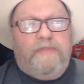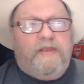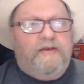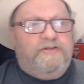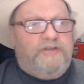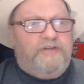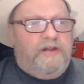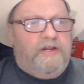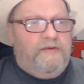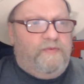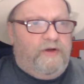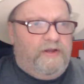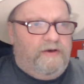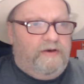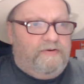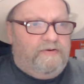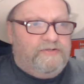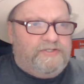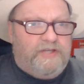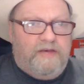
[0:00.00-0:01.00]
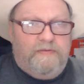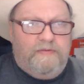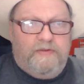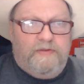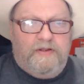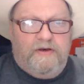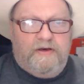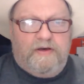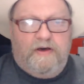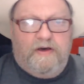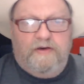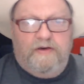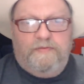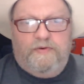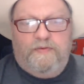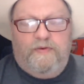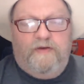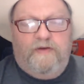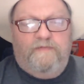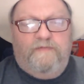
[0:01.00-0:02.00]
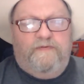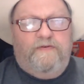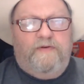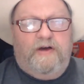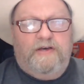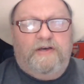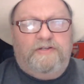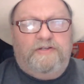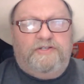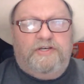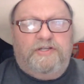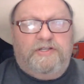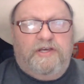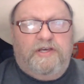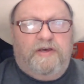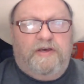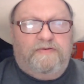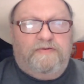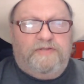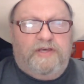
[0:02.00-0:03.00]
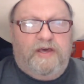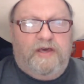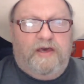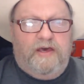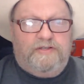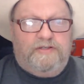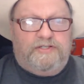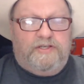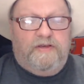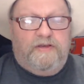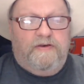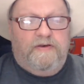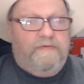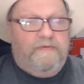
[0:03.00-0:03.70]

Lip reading: has anyone else seen a Cobra 148 GTL DX